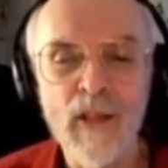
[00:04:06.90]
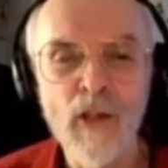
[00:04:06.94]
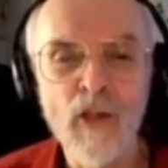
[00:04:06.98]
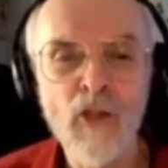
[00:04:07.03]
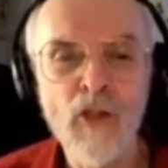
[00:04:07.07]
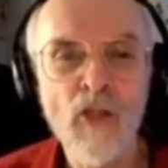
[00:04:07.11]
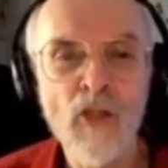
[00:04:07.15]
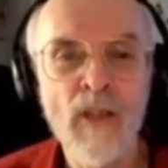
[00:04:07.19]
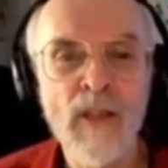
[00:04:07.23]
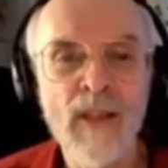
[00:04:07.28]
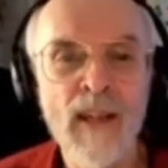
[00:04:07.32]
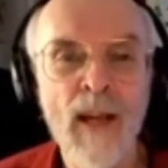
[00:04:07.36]

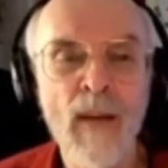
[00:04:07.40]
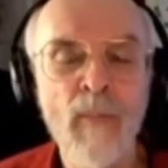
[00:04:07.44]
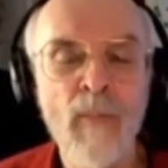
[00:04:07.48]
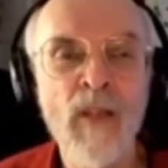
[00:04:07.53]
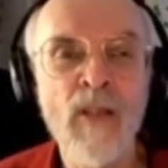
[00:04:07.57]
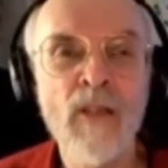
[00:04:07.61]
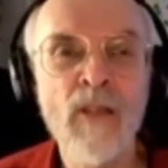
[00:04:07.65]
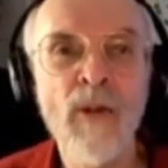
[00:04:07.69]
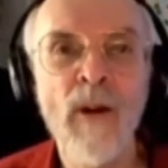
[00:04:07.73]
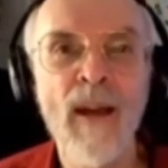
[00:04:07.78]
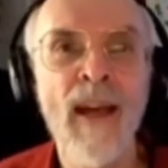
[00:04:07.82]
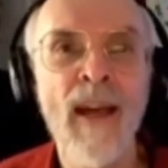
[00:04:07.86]

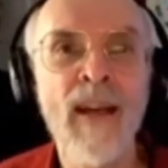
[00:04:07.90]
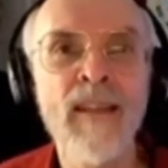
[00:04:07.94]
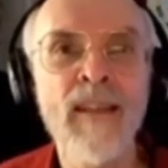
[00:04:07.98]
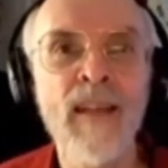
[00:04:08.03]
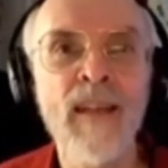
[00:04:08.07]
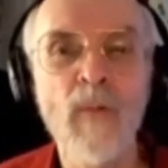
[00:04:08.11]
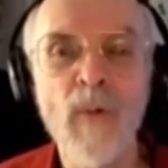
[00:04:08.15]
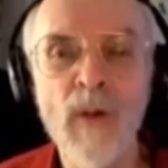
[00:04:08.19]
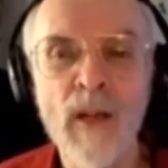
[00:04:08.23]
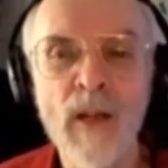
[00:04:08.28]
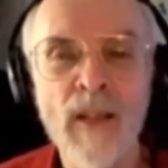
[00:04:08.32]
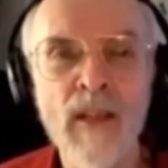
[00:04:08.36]
Usually I'm
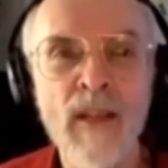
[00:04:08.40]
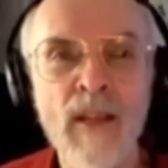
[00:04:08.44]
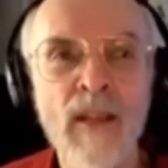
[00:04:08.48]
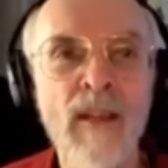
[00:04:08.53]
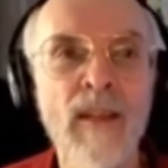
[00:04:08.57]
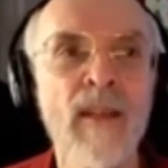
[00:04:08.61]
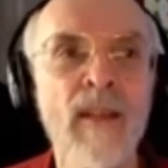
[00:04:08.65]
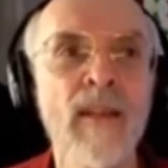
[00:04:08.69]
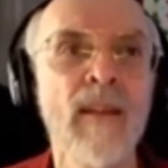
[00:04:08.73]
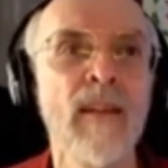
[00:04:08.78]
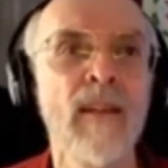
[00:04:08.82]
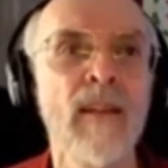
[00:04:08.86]
interacting
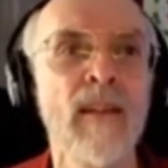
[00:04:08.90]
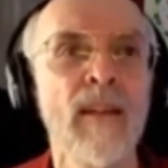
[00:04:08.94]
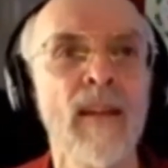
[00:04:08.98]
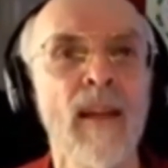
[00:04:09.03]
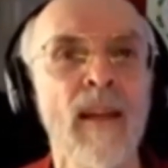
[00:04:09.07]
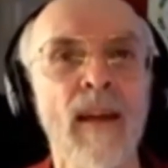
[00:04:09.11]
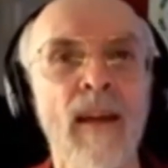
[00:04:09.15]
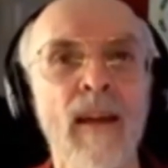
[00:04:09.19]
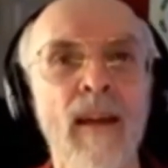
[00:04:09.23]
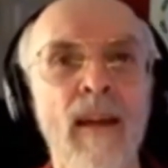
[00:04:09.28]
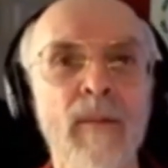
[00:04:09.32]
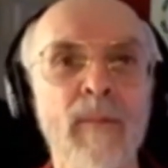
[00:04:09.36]
with
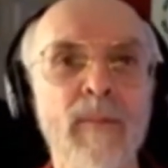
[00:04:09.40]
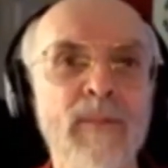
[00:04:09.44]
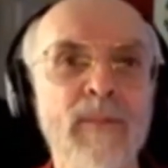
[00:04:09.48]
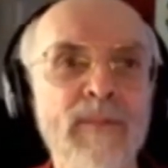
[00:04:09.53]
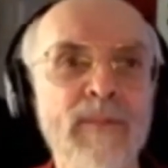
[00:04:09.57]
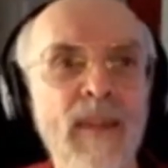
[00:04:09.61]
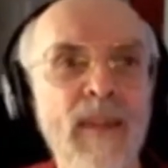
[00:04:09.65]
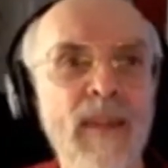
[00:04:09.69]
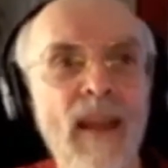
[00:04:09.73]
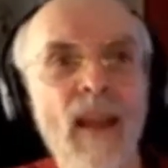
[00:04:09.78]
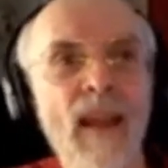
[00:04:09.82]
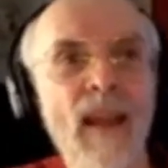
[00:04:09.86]

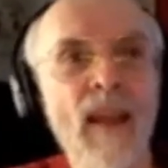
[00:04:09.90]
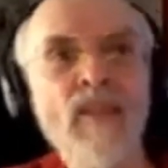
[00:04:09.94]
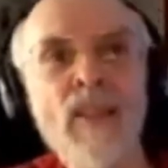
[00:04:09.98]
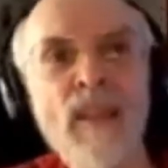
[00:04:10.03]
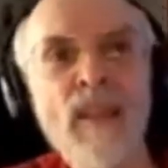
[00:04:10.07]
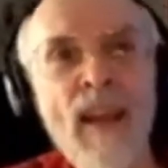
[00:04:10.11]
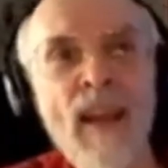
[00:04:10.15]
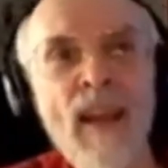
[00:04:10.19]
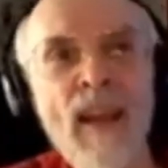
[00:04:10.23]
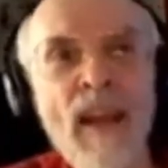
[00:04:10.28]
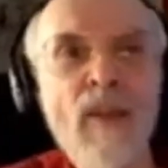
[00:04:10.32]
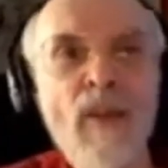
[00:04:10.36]

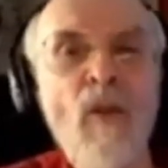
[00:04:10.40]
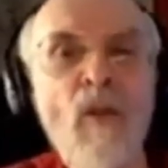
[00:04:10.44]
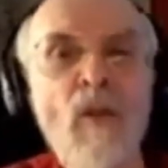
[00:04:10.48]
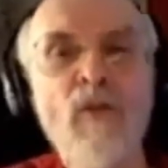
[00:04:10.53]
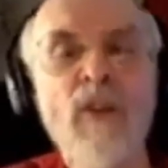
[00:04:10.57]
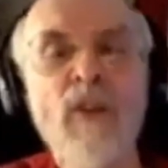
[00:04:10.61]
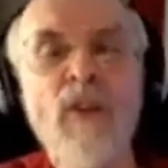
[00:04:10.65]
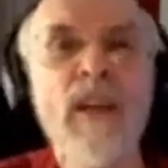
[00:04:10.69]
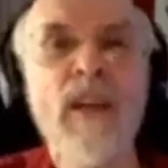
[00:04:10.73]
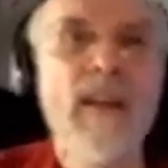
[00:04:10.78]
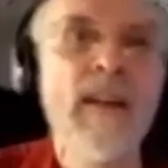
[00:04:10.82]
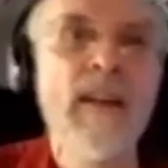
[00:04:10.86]
SCA
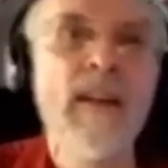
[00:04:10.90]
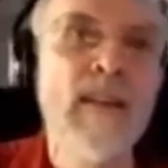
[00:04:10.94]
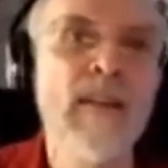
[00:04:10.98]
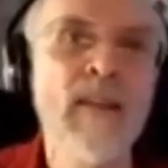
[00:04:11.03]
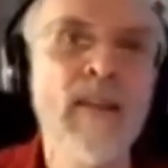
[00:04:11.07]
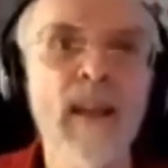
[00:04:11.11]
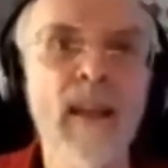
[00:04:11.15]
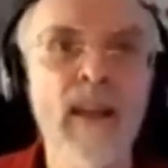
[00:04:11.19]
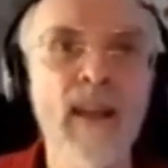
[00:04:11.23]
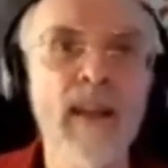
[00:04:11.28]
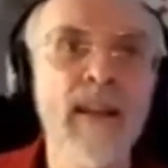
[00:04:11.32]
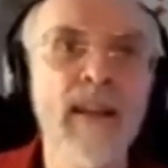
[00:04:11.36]
over
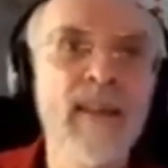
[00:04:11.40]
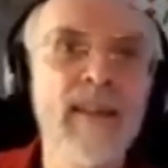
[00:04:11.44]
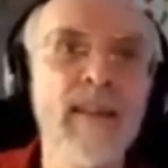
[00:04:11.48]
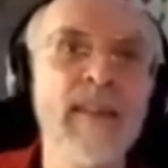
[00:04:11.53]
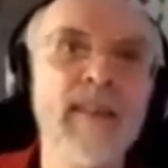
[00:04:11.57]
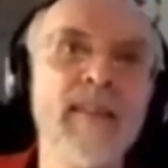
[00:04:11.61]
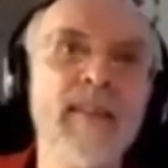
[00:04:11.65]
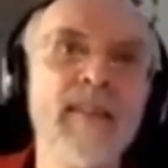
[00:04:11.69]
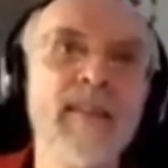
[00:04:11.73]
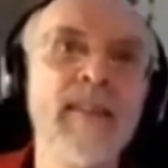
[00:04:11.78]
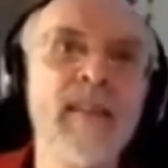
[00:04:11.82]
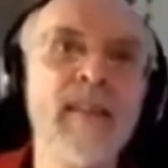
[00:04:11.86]
here
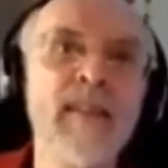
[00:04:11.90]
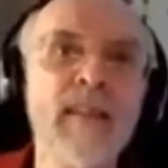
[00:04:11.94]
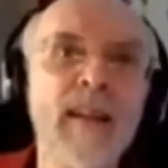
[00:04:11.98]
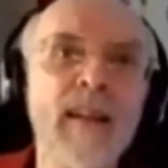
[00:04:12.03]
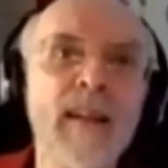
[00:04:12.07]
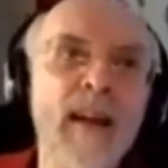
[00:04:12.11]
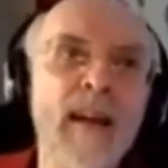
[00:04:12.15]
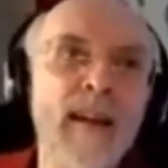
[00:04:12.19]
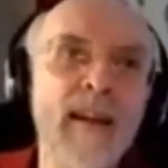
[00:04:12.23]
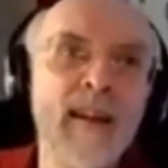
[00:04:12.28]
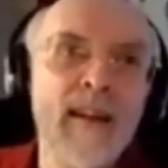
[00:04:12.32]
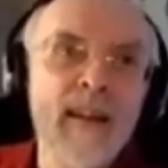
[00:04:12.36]
and
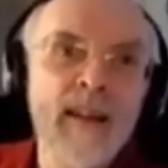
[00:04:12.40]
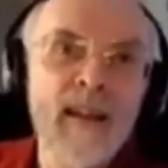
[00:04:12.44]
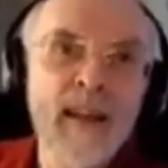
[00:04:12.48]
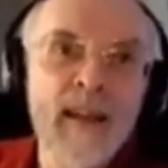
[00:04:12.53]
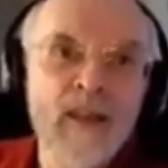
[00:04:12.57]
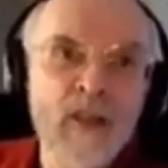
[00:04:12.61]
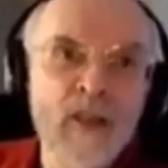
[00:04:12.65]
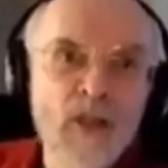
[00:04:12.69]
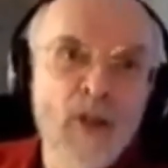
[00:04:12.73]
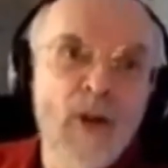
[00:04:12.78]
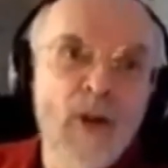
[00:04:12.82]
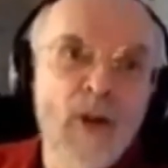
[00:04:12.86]

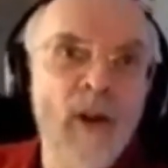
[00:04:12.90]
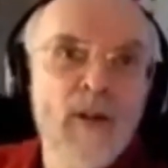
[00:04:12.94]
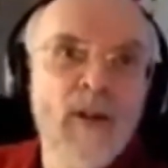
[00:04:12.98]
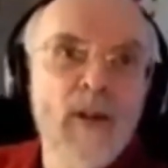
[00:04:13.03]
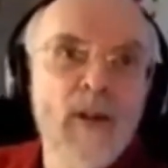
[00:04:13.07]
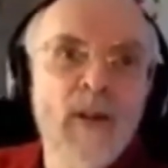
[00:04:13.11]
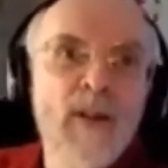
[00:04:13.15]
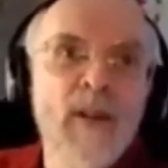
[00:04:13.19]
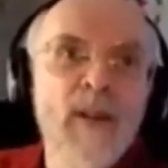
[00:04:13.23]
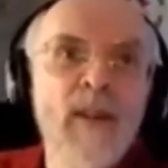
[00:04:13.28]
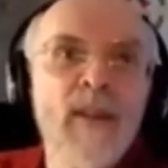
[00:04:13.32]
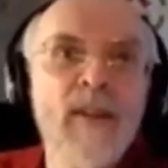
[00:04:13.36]

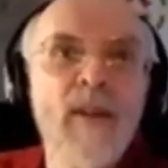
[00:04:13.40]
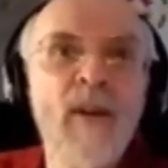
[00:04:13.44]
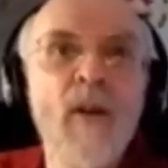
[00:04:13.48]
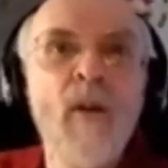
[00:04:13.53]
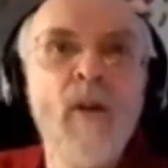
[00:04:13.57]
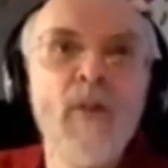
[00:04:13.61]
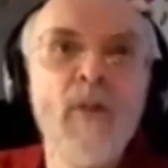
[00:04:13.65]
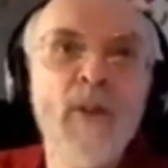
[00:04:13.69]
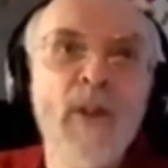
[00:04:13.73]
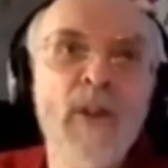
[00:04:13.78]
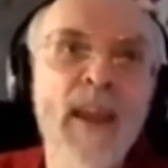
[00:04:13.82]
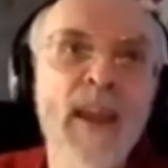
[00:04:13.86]
historical
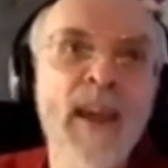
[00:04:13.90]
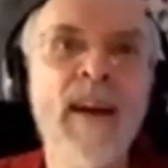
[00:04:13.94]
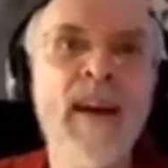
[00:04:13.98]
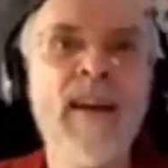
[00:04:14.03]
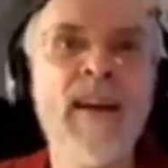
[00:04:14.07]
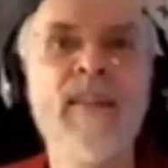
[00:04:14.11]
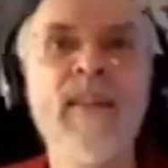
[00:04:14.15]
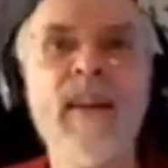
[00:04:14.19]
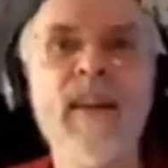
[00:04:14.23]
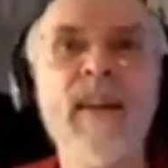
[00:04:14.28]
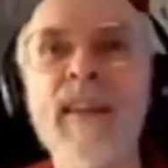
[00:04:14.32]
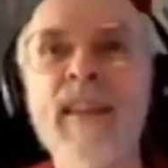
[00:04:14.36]
over
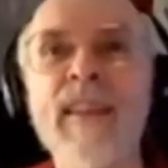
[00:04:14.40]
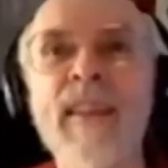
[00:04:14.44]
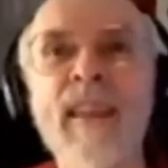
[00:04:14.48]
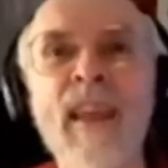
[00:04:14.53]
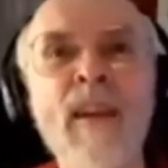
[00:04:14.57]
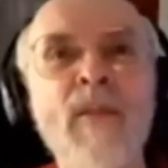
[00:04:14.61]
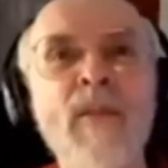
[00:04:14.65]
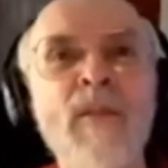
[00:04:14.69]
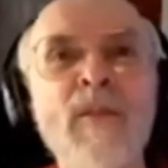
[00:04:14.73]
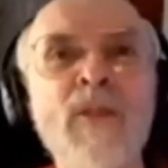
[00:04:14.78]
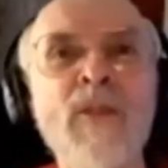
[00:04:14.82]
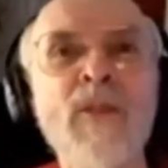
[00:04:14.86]
there,
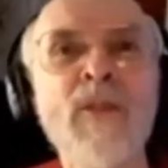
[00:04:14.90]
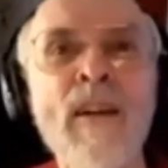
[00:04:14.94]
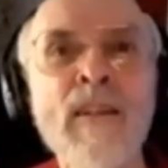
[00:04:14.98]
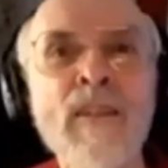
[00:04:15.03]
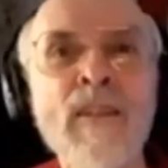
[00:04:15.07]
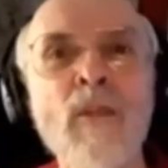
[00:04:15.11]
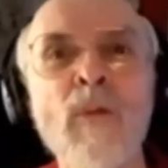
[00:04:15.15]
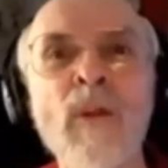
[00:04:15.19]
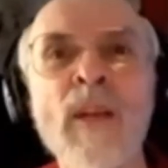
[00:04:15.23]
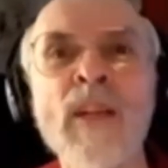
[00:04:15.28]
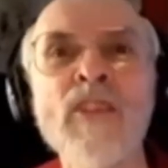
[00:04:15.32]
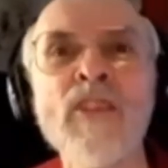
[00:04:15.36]
and they don't
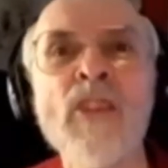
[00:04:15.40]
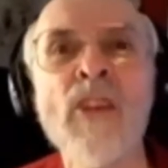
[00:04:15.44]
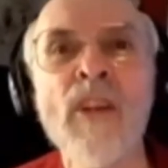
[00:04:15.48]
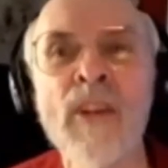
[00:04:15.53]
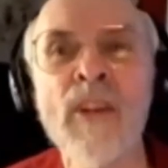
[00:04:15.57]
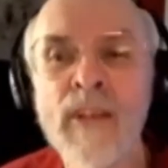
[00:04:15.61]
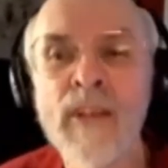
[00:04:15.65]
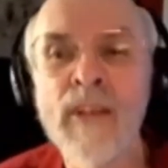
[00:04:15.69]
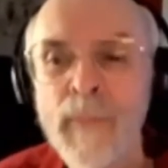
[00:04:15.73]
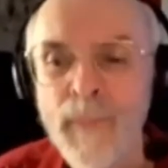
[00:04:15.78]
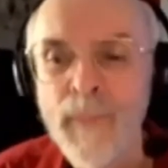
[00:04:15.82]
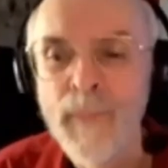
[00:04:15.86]
talk to
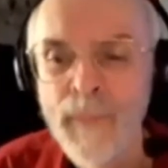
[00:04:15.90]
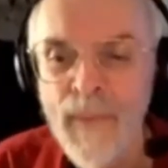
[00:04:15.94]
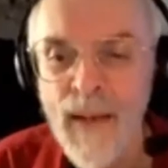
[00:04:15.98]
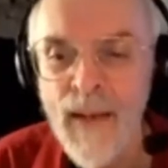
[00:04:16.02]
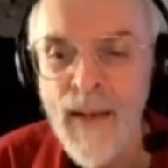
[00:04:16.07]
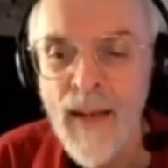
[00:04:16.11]
each other.